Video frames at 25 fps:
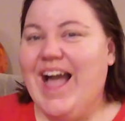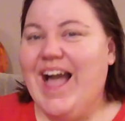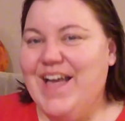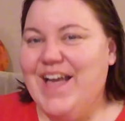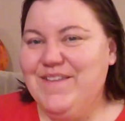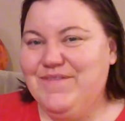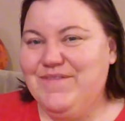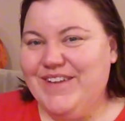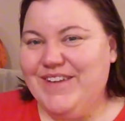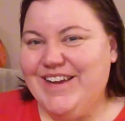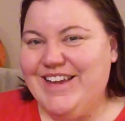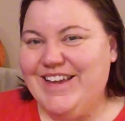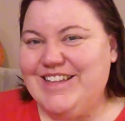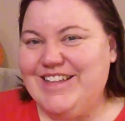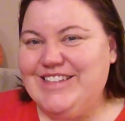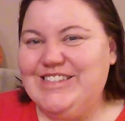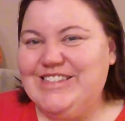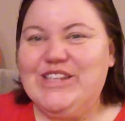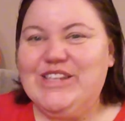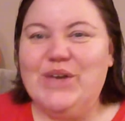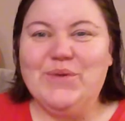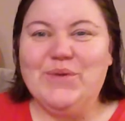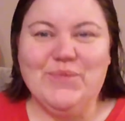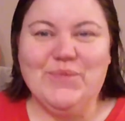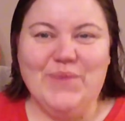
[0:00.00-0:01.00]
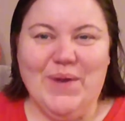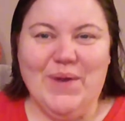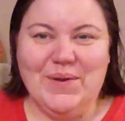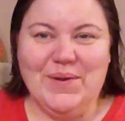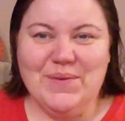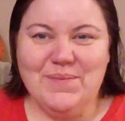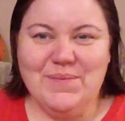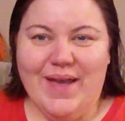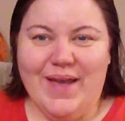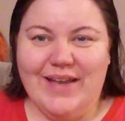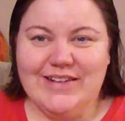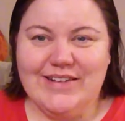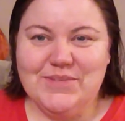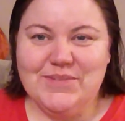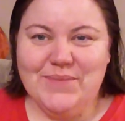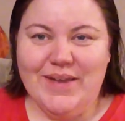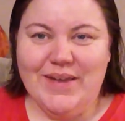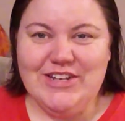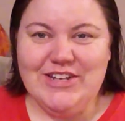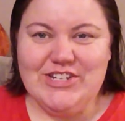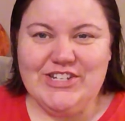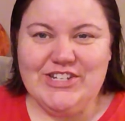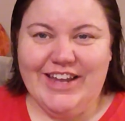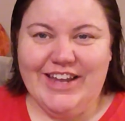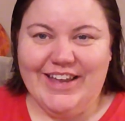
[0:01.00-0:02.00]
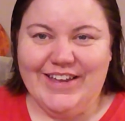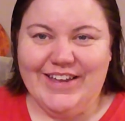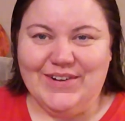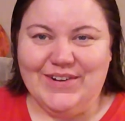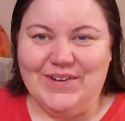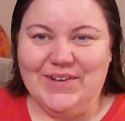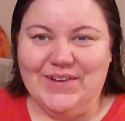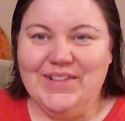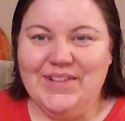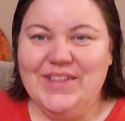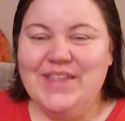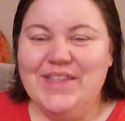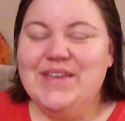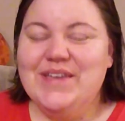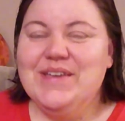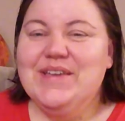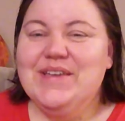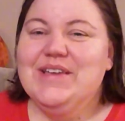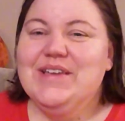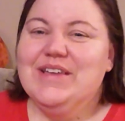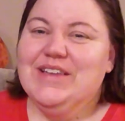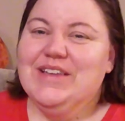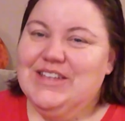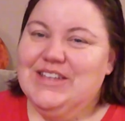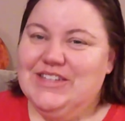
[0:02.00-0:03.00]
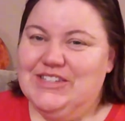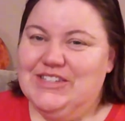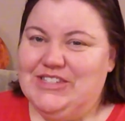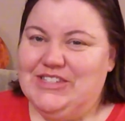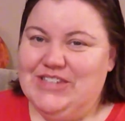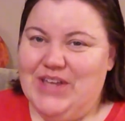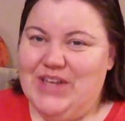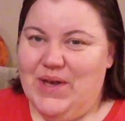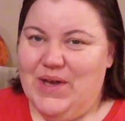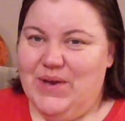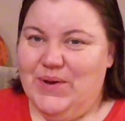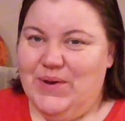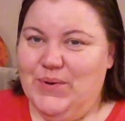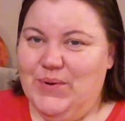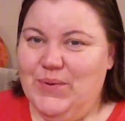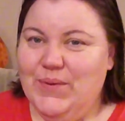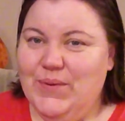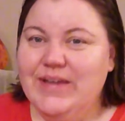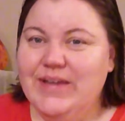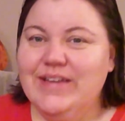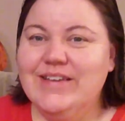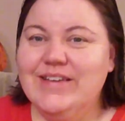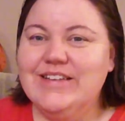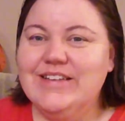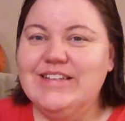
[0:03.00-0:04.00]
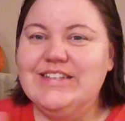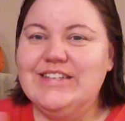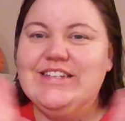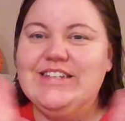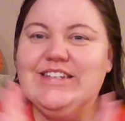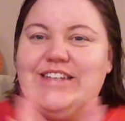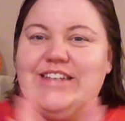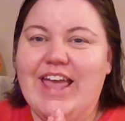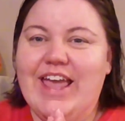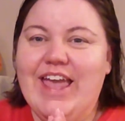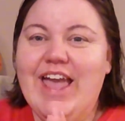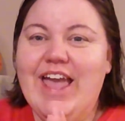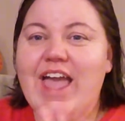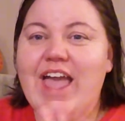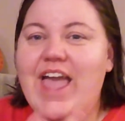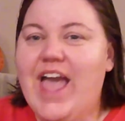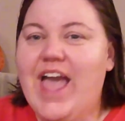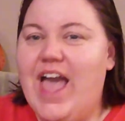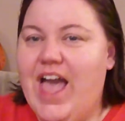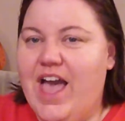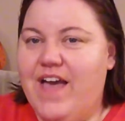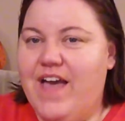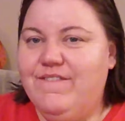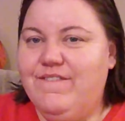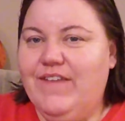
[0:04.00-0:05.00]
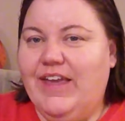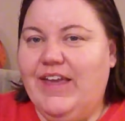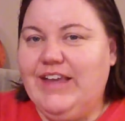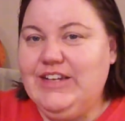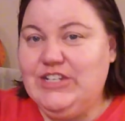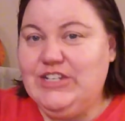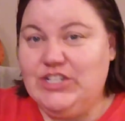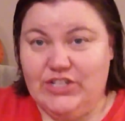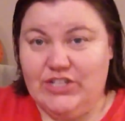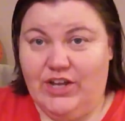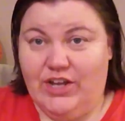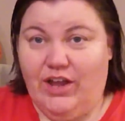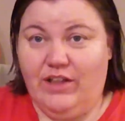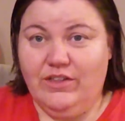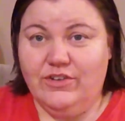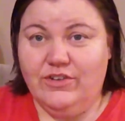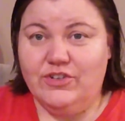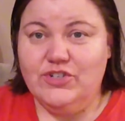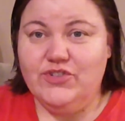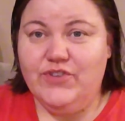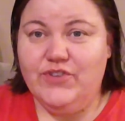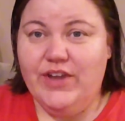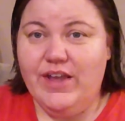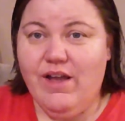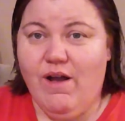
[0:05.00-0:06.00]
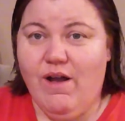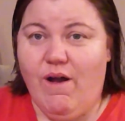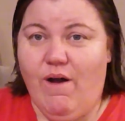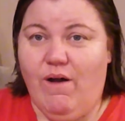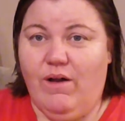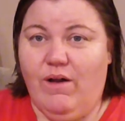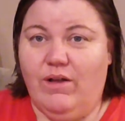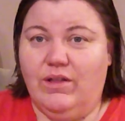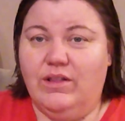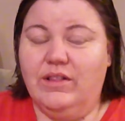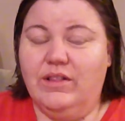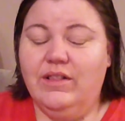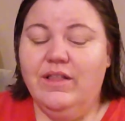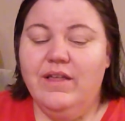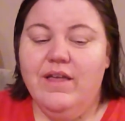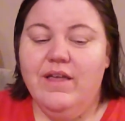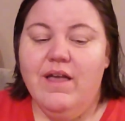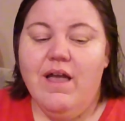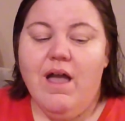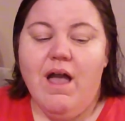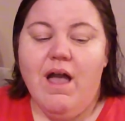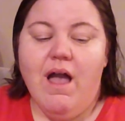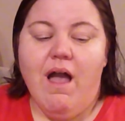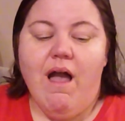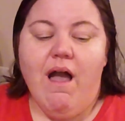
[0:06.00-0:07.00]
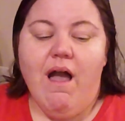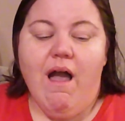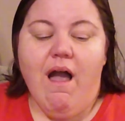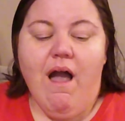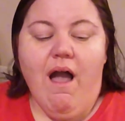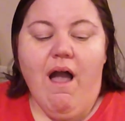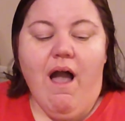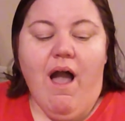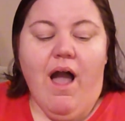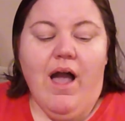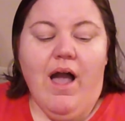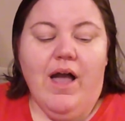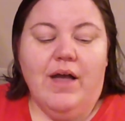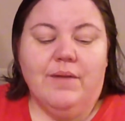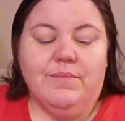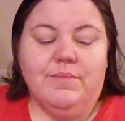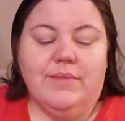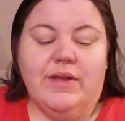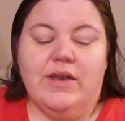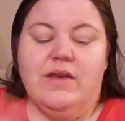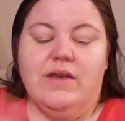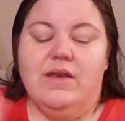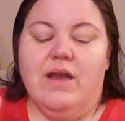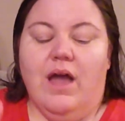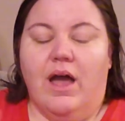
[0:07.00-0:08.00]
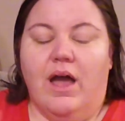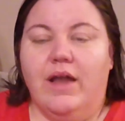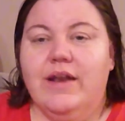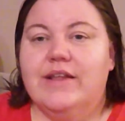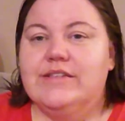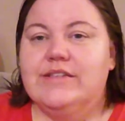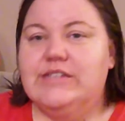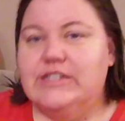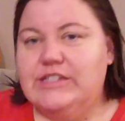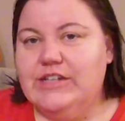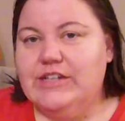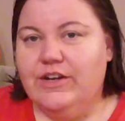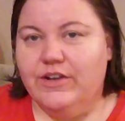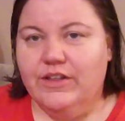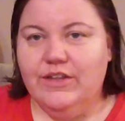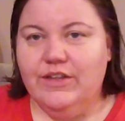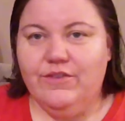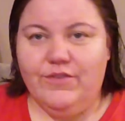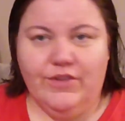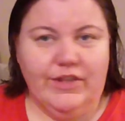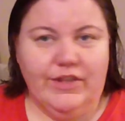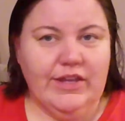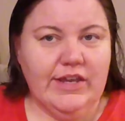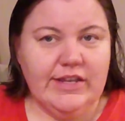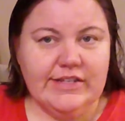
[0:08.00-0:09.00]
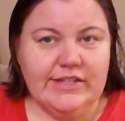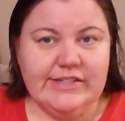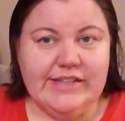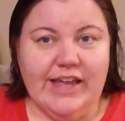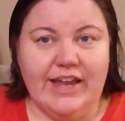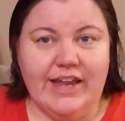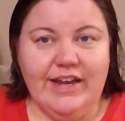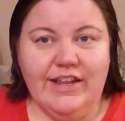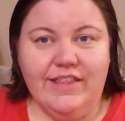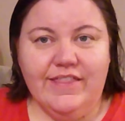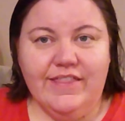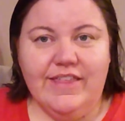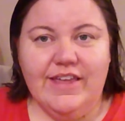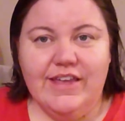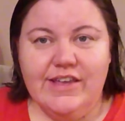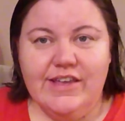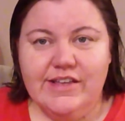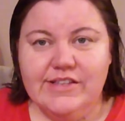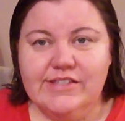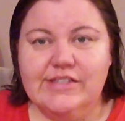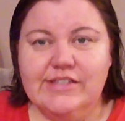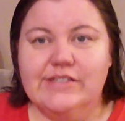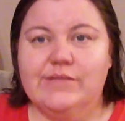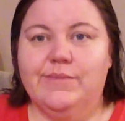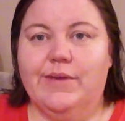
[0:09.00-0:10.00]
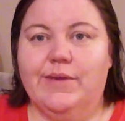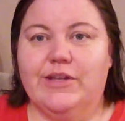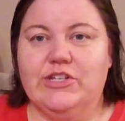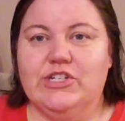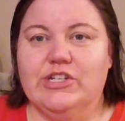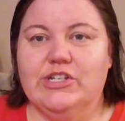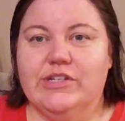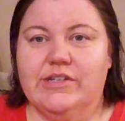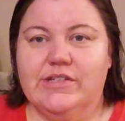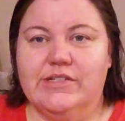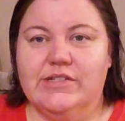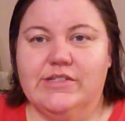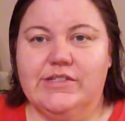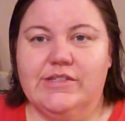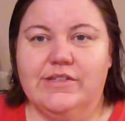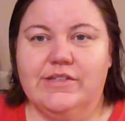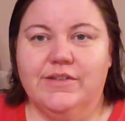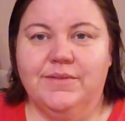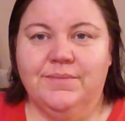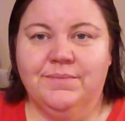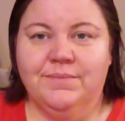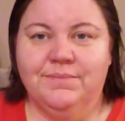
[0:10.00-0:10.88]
friends, welcome back to my channel. So today I have a Dollar Tree haul. Not necessarily really exciting things as much as